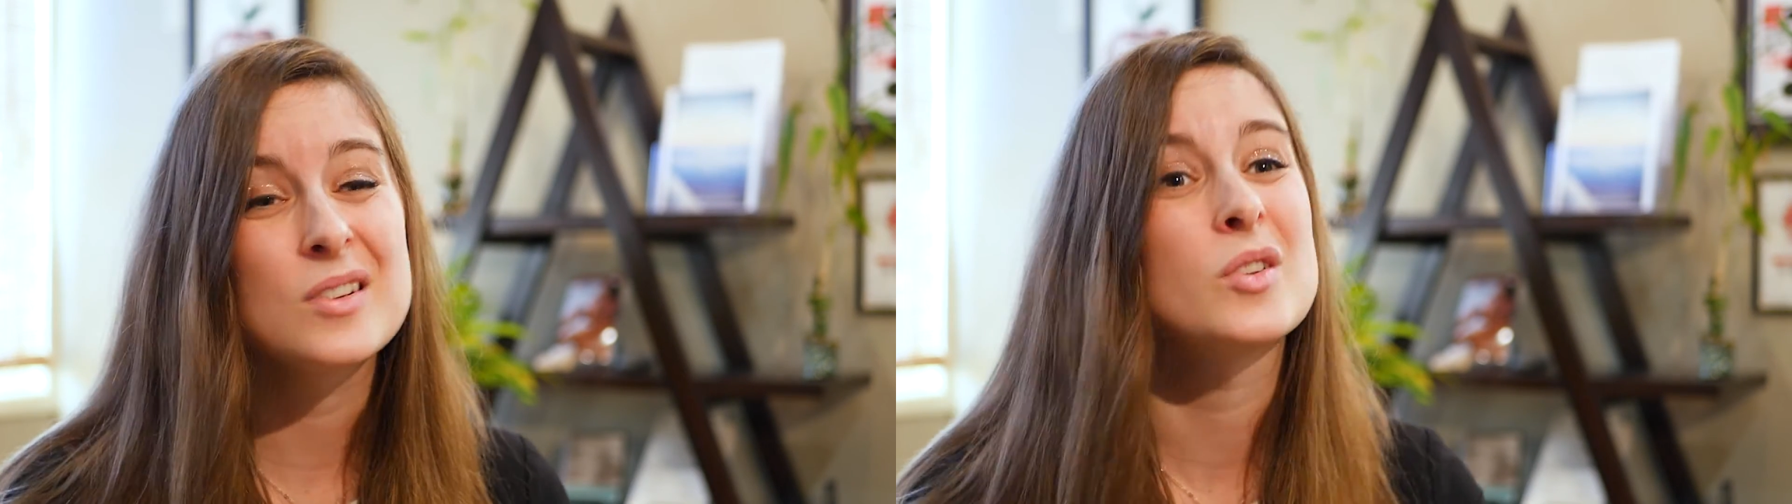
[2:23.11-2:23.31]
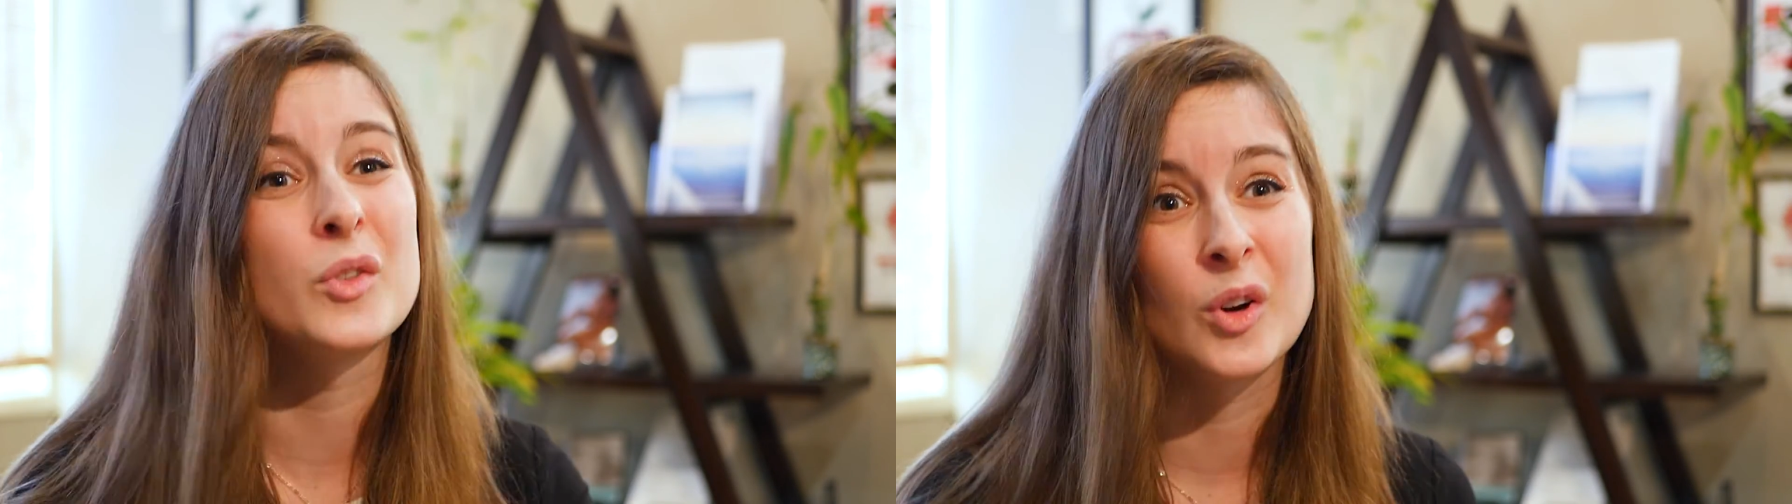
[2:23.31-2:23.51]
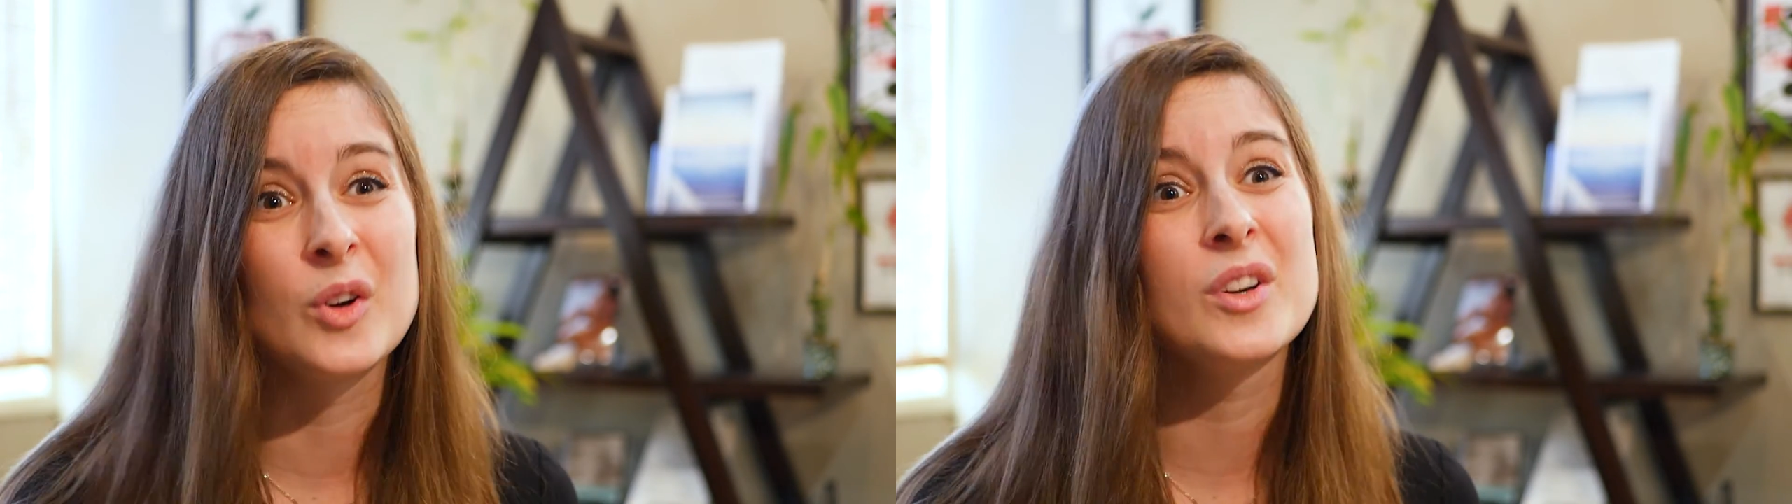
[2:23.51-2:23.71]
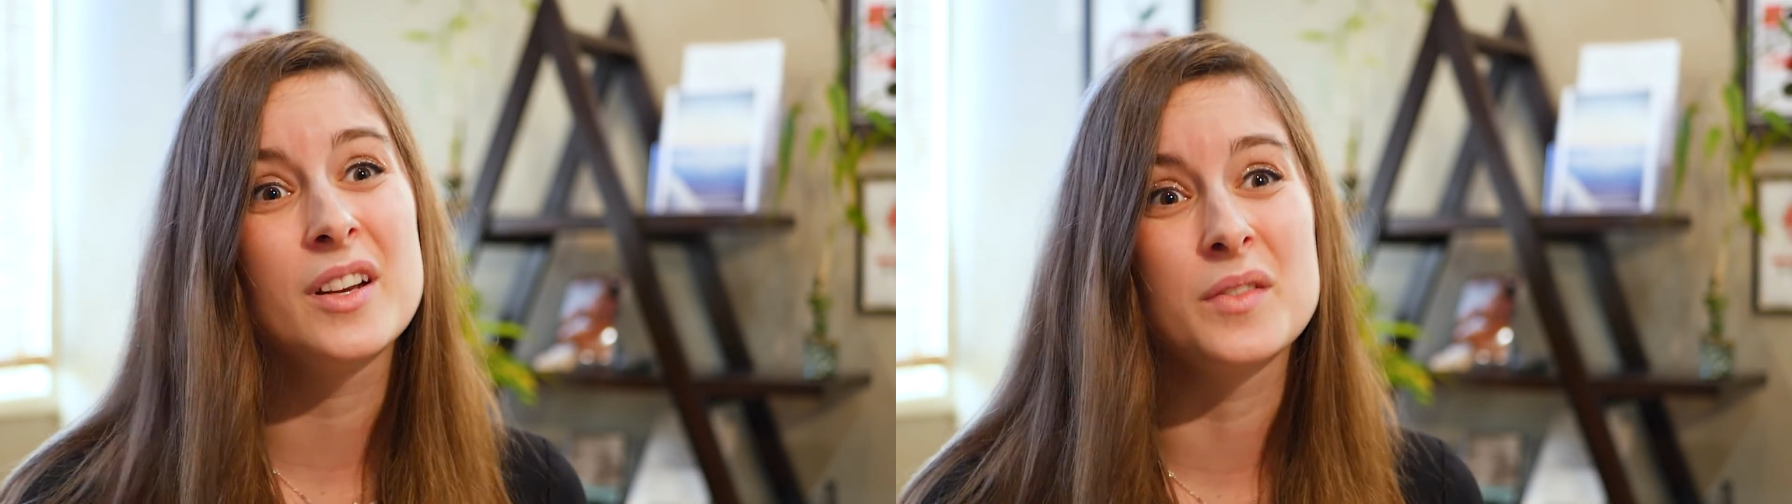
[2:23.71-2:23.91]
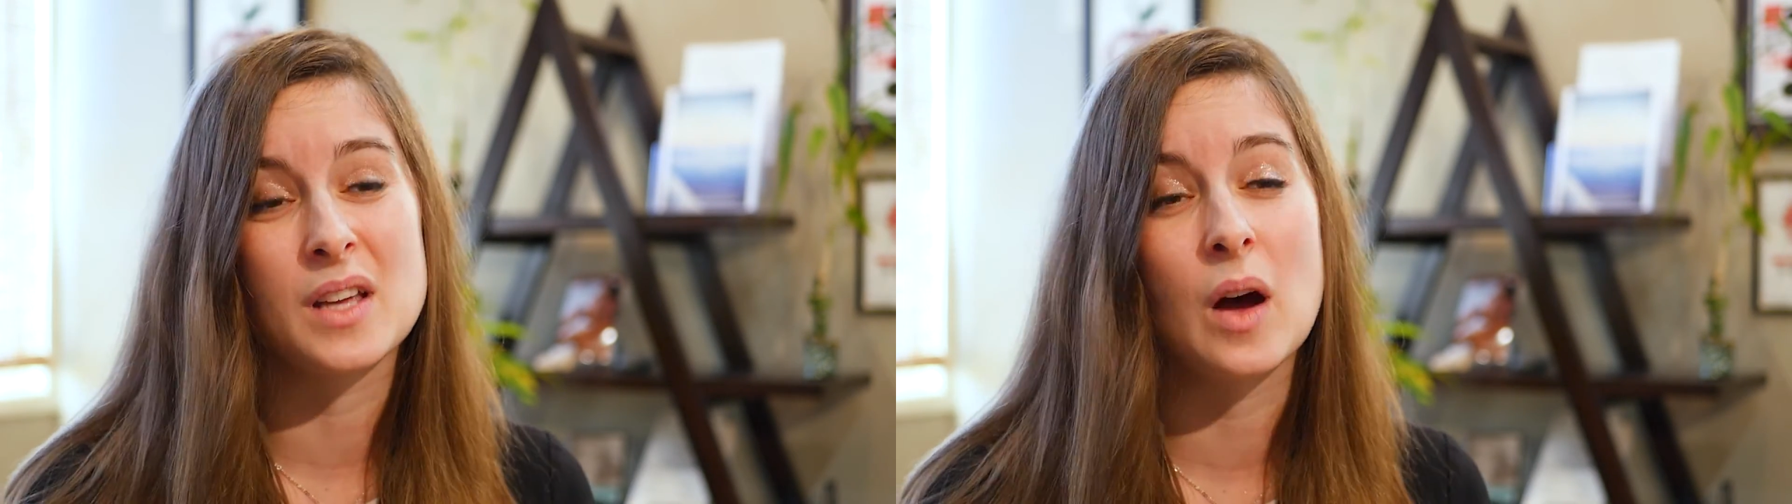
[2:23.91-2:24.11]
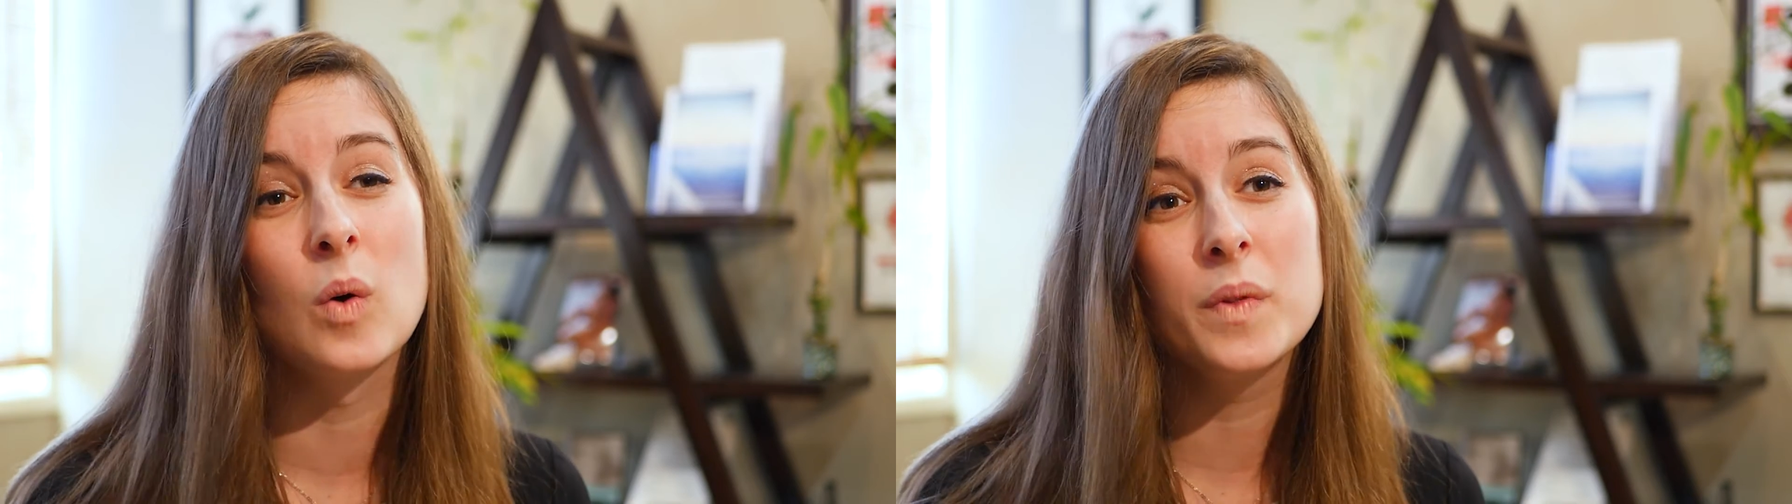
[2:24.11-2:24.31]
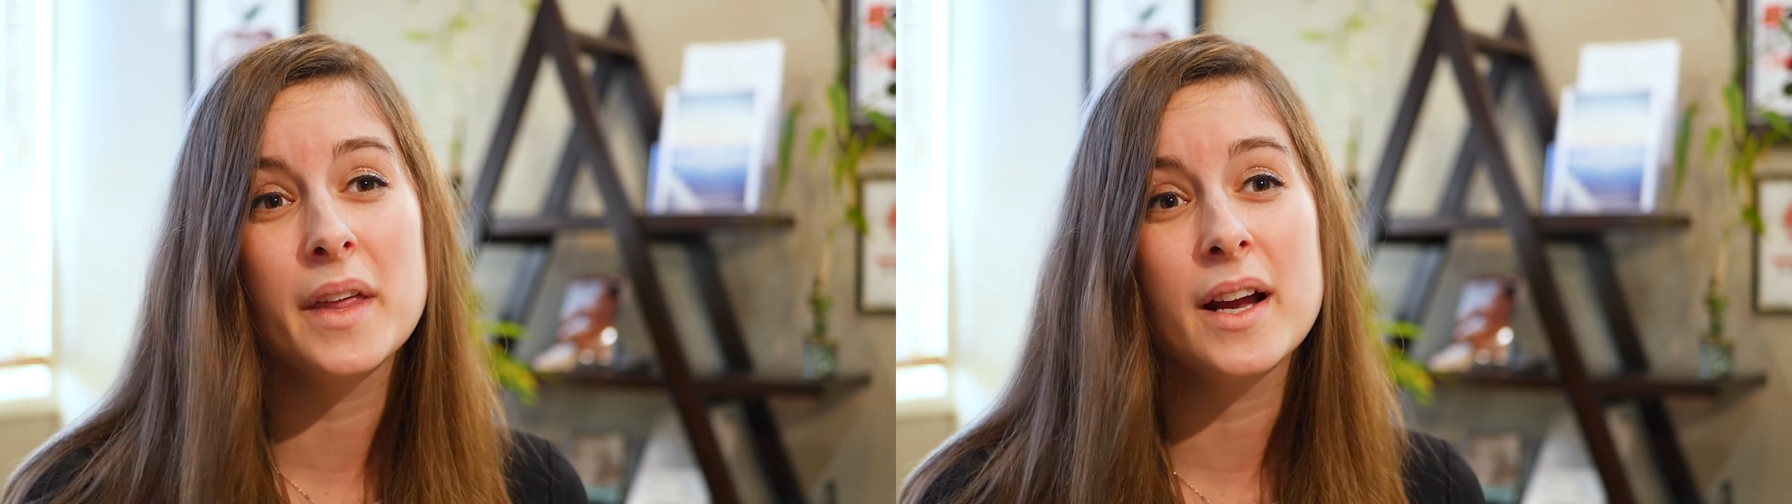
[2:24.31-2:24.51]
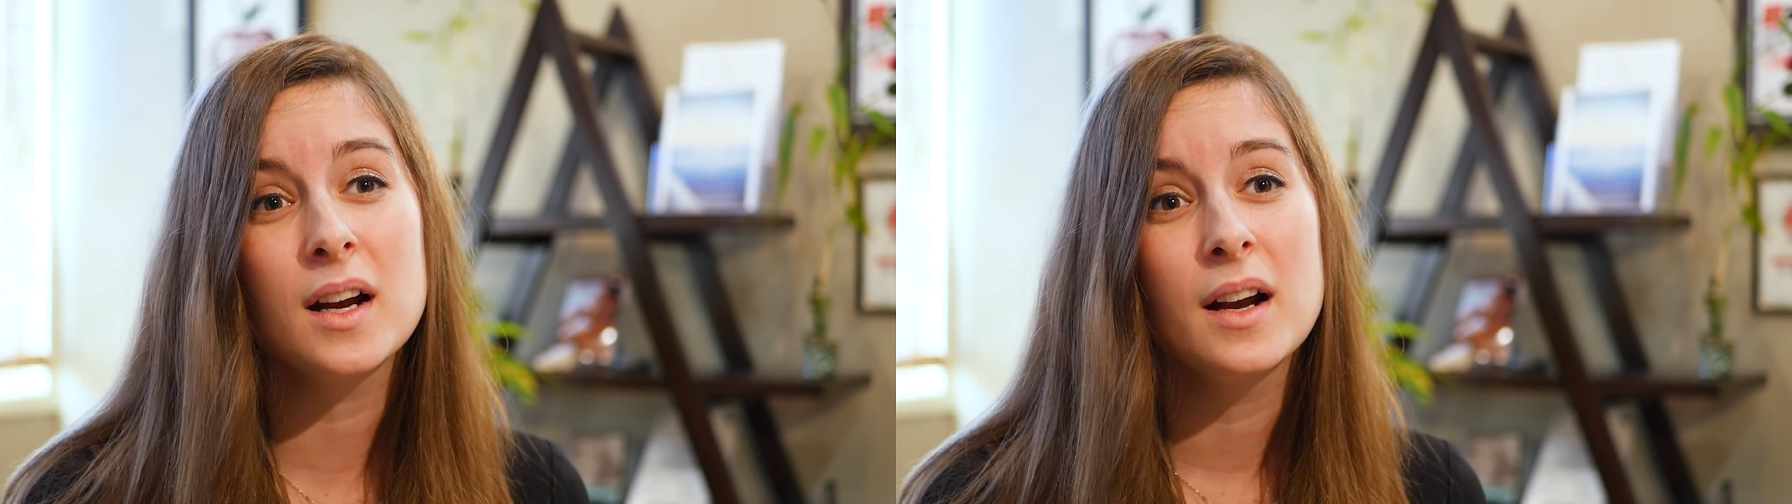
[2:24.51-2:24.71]
There's alternatives out
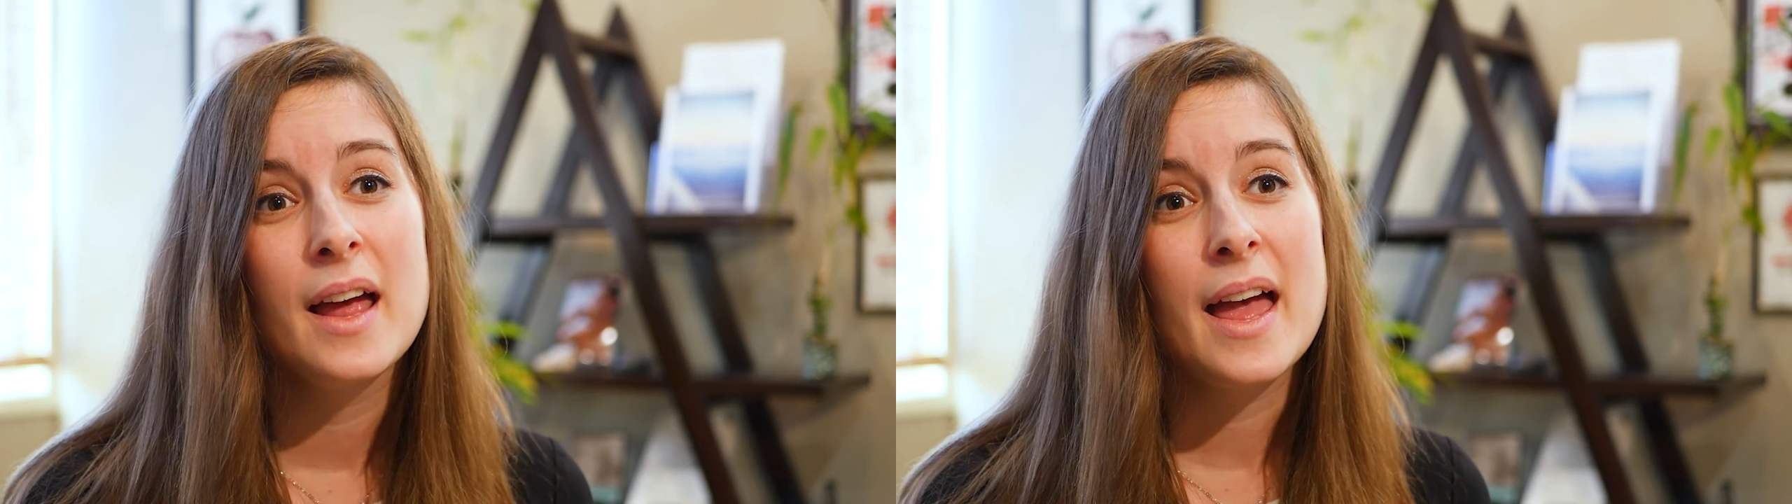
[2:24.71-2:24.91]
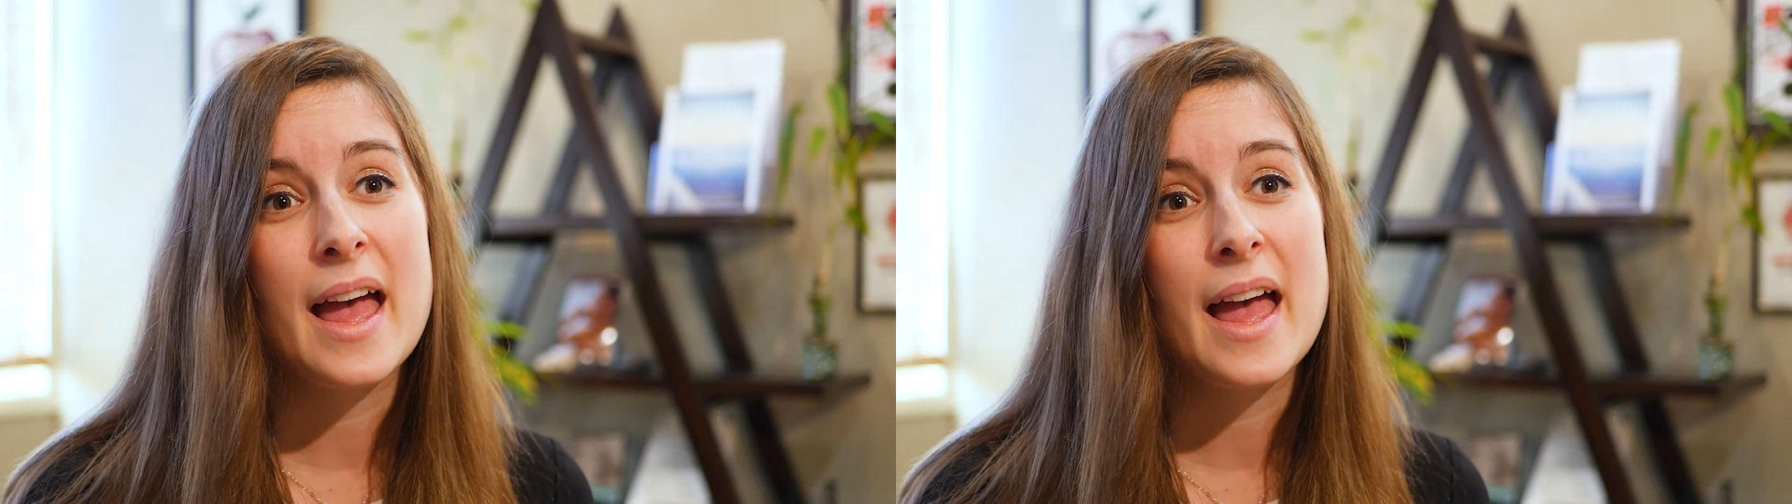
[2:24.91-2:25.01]
there,